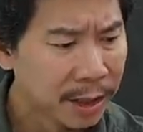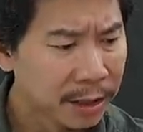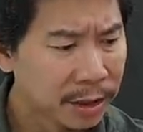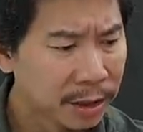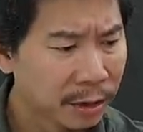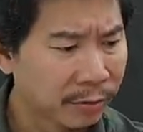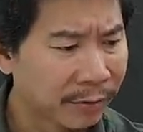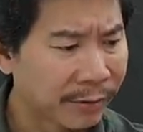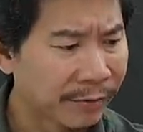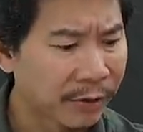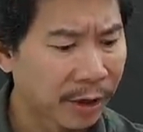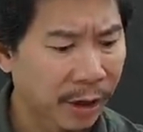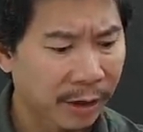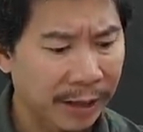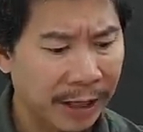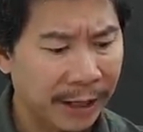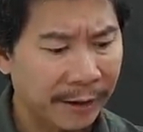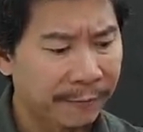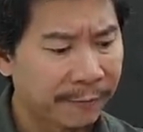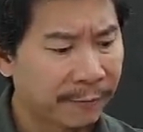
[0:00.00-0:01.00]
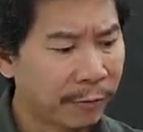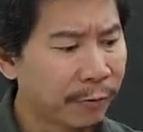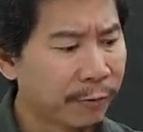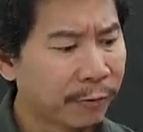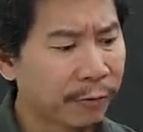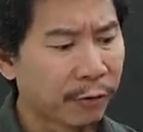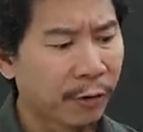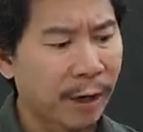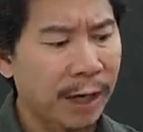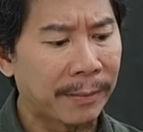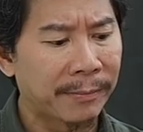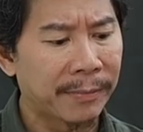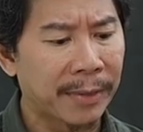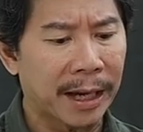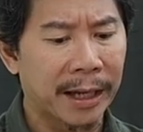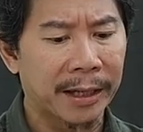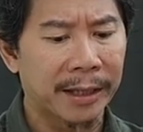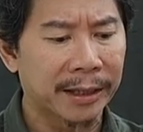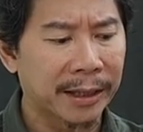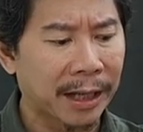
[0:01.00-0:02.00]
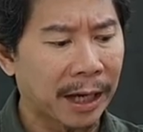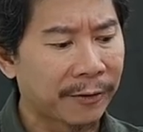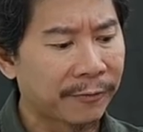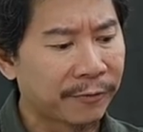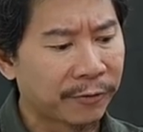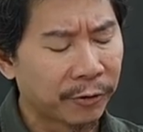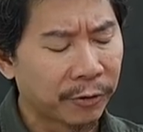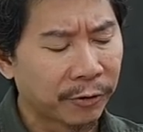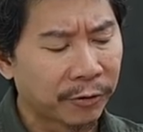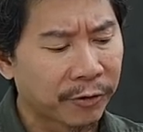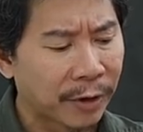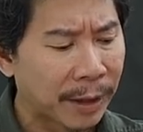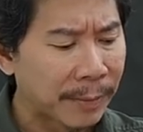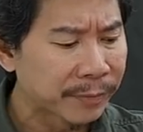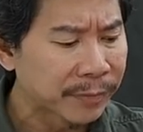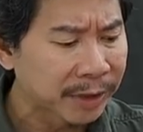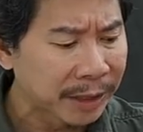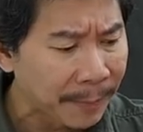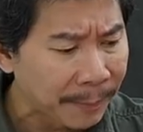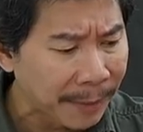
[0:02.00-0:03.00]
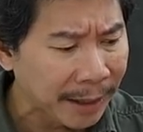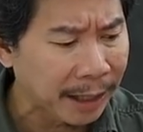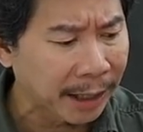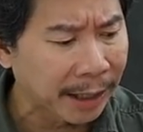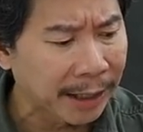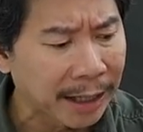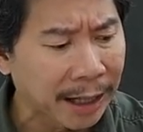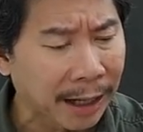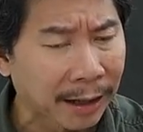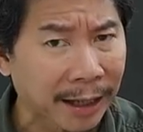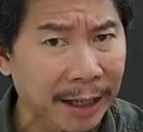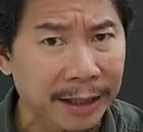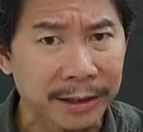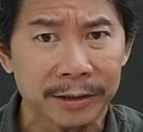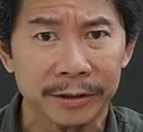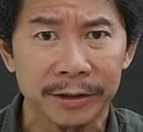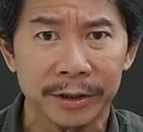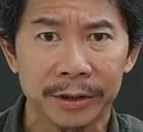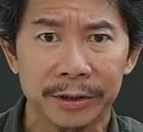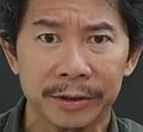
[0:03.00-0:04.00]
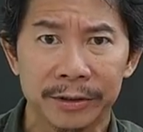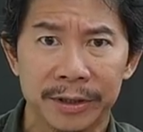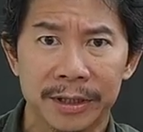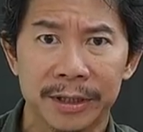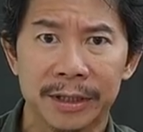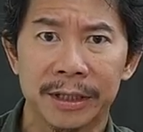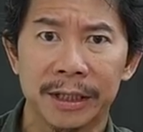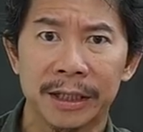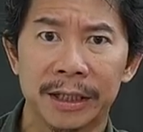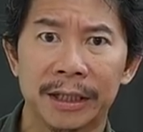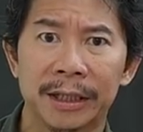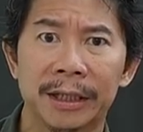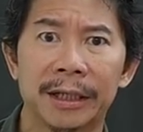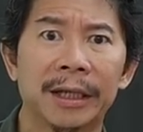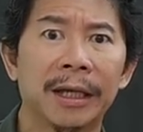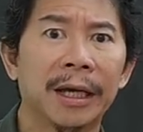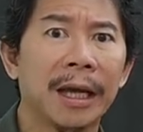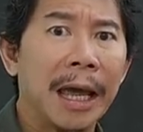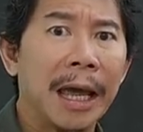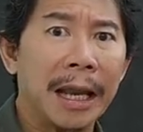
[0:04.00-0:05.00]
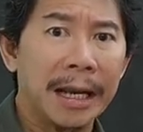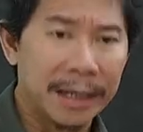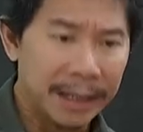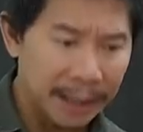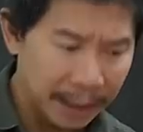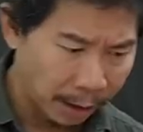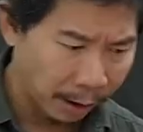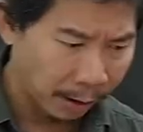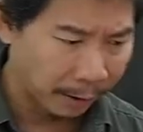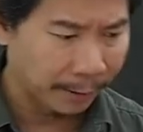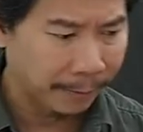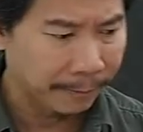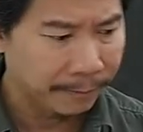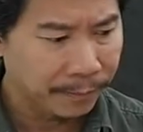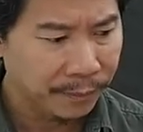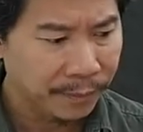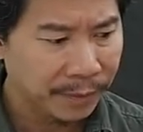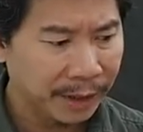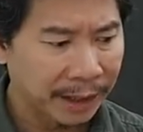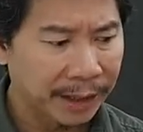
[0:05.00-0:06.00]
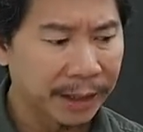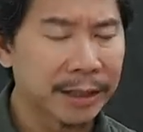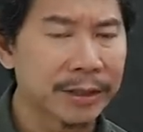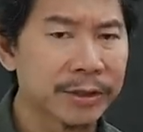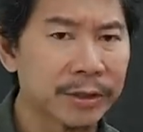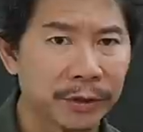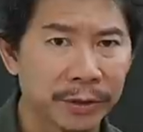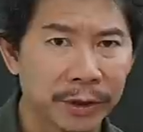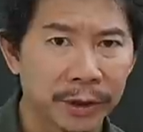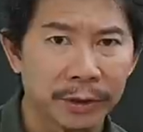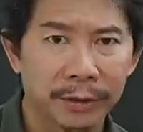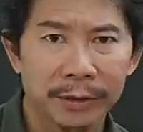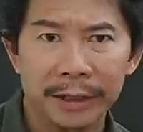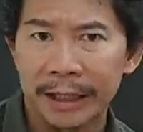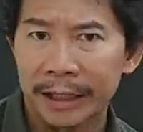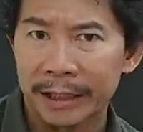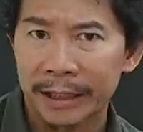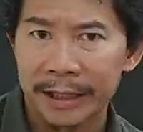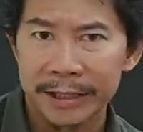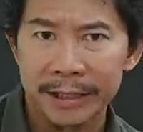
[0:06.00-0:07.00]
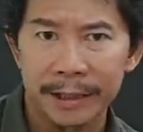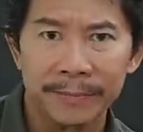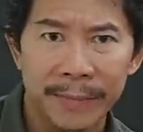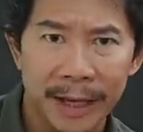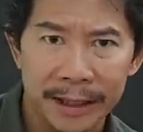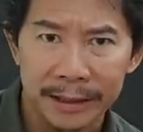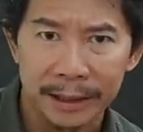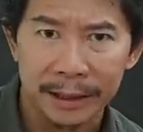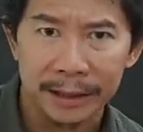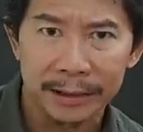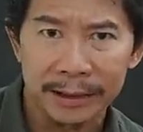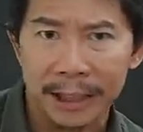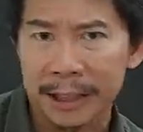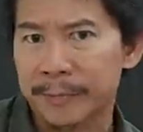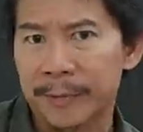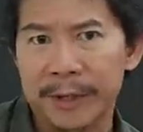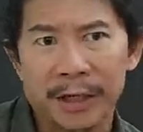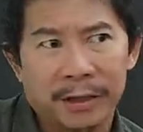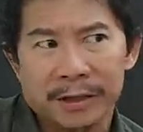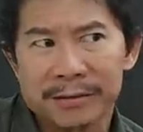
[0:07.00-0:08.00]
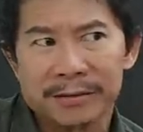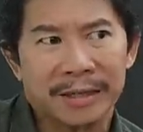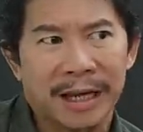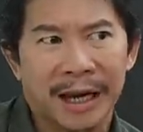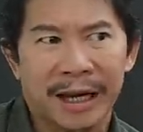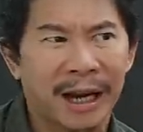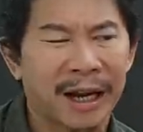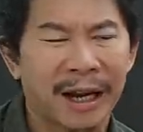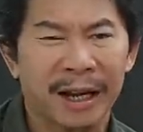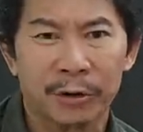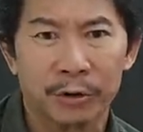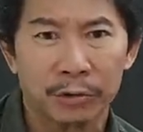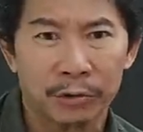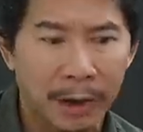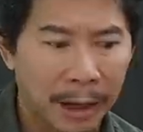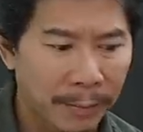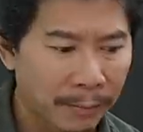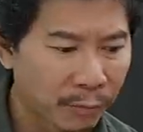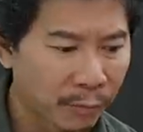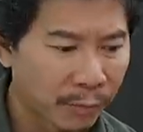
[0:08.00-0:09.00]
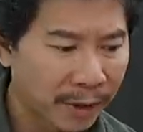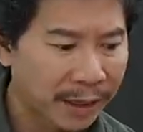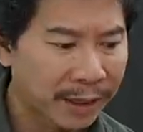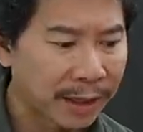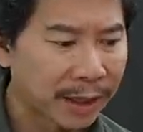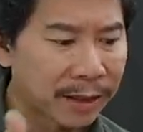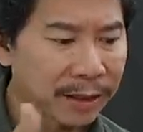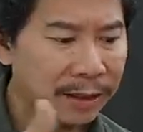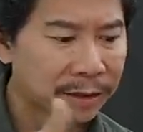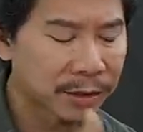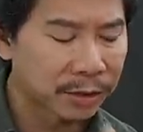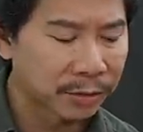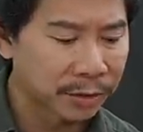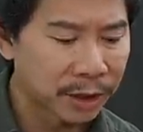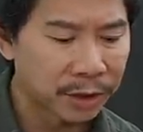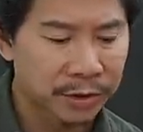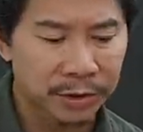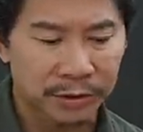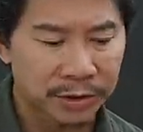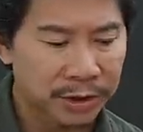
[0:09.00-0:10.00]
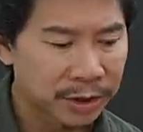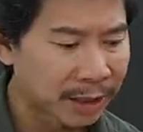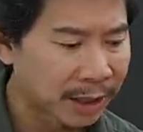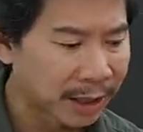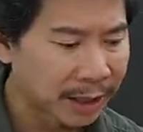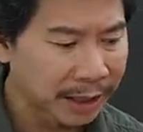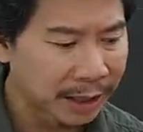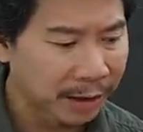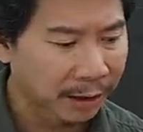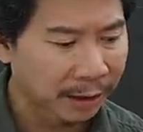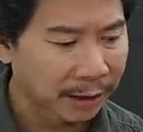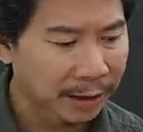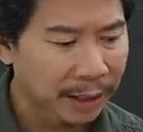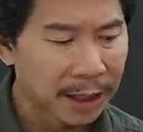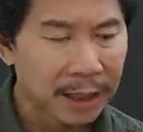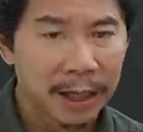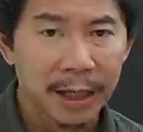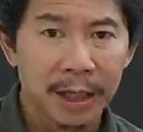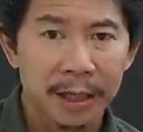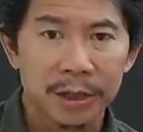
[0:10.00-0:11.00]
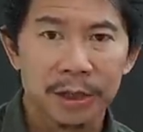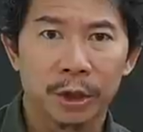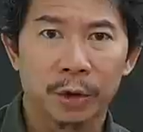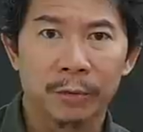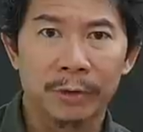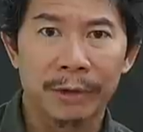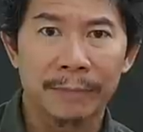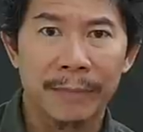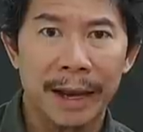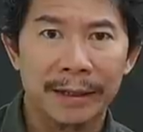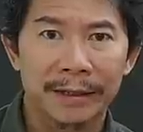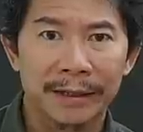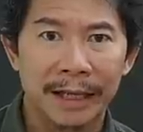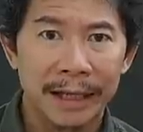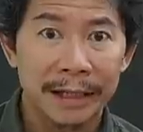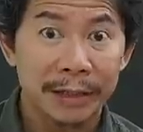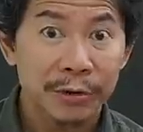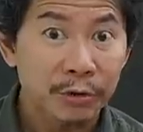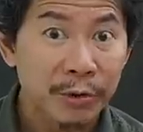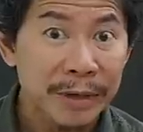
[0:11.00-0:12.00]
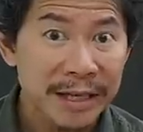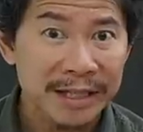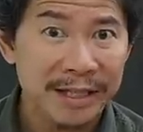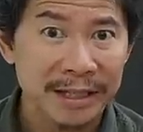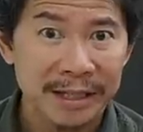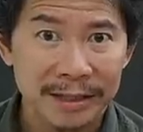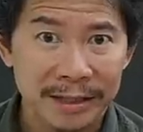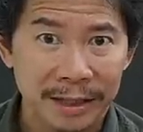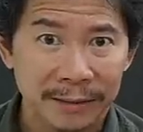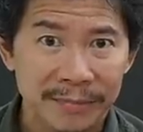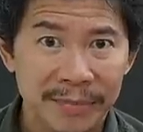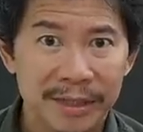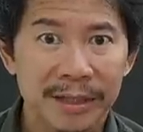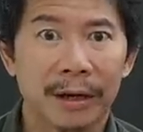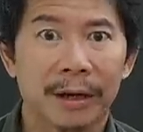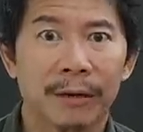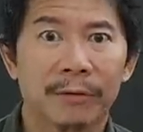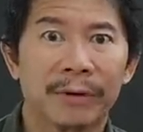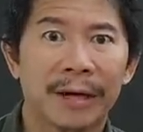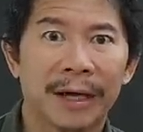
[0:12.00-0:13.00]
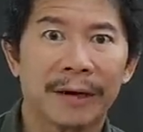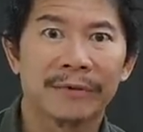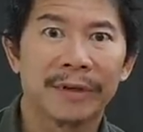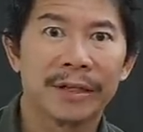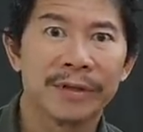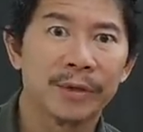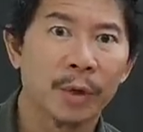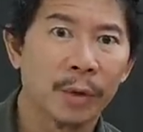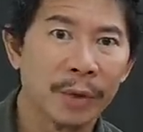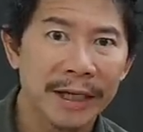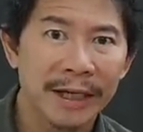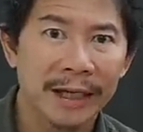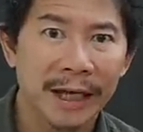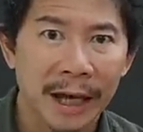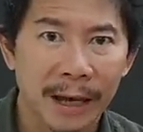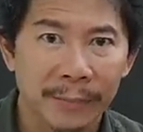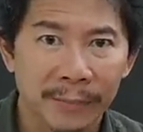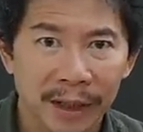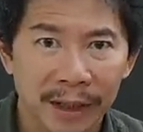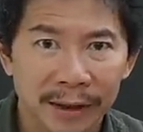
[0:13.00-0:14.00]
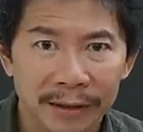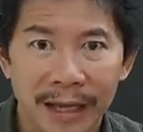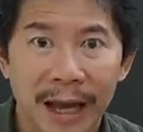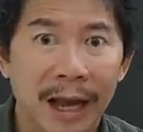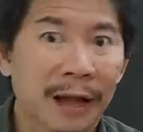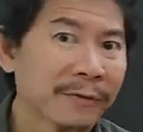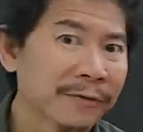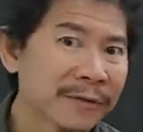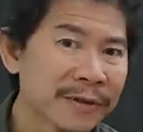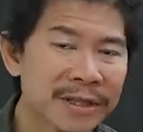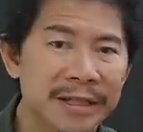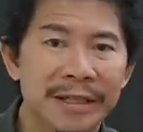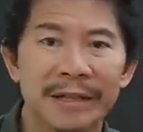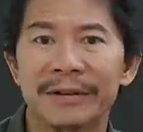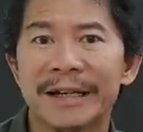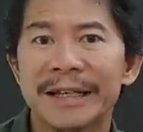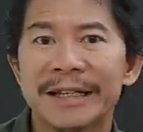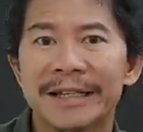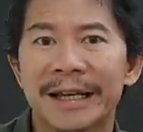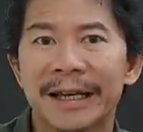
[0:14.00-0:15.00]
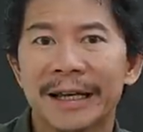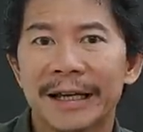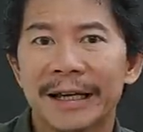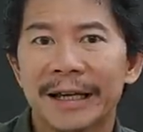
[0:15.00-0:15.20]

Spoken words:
So we've got a full frame and a non-full frame. Typically, I like to use the Nikon in the studio. It doesn't matter. That's because I kind of grew up with studio shoots in the Nikon. So we maintain 3 systems. We have the Sony camera, the Alpha series,